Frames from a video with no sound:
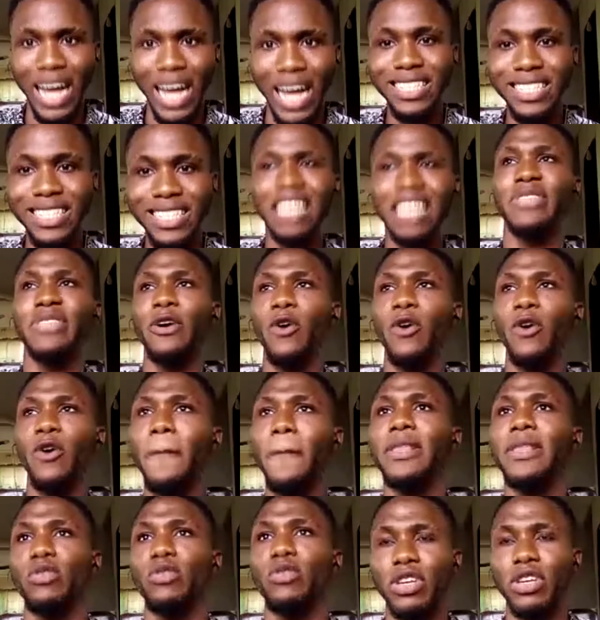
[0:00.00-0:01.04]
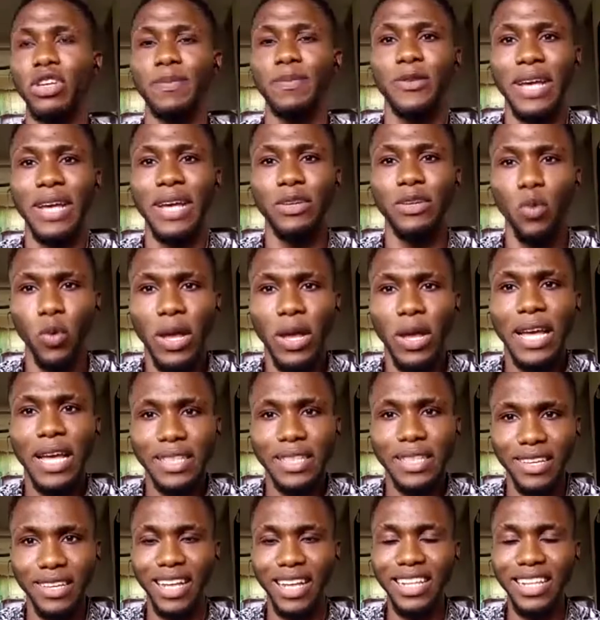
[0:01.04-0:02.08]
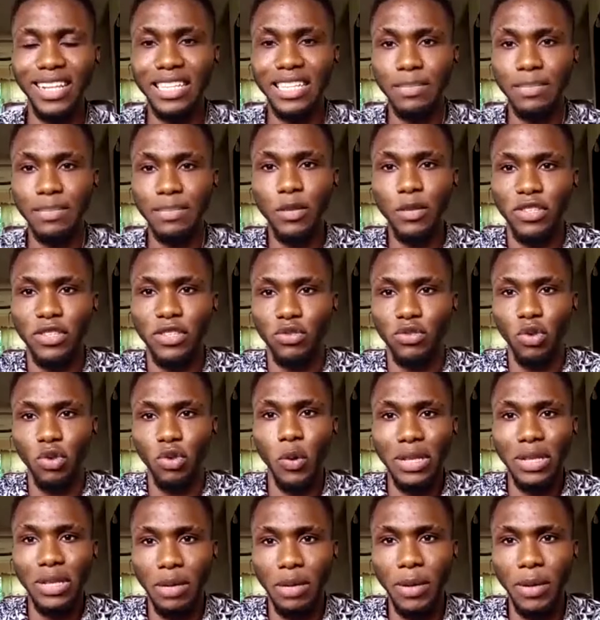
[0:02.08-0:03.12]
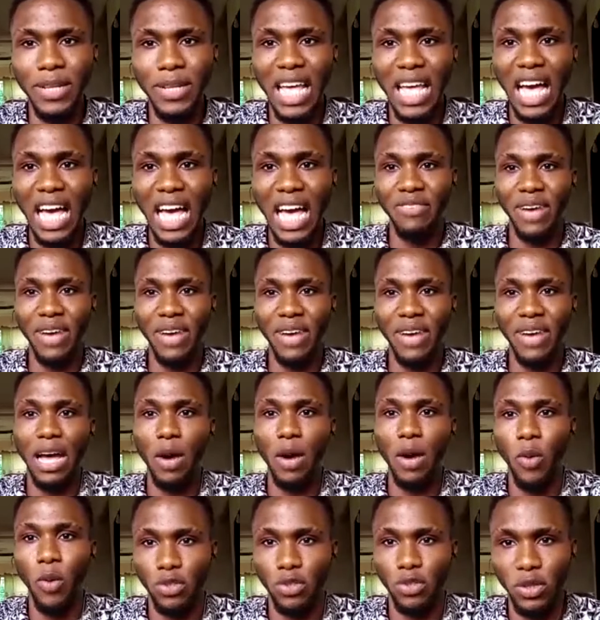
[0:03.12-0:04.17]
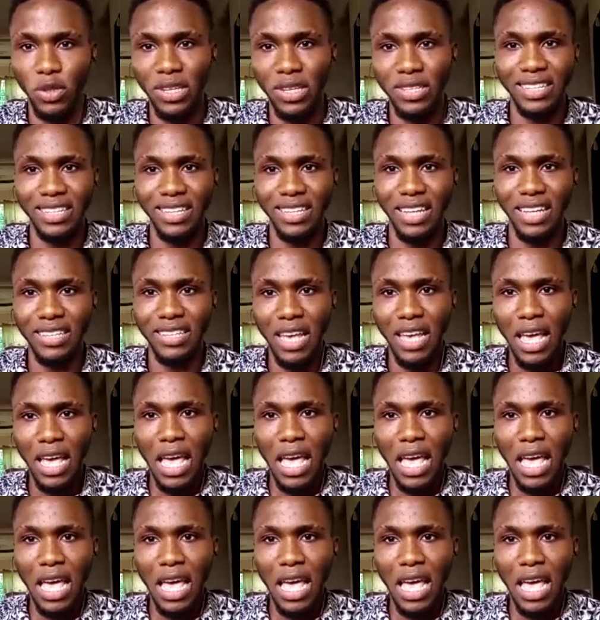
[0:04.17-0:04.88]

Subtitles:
if they come to the hospital and they start explaining what is wrong with them, maybe they have anal warts or this and that,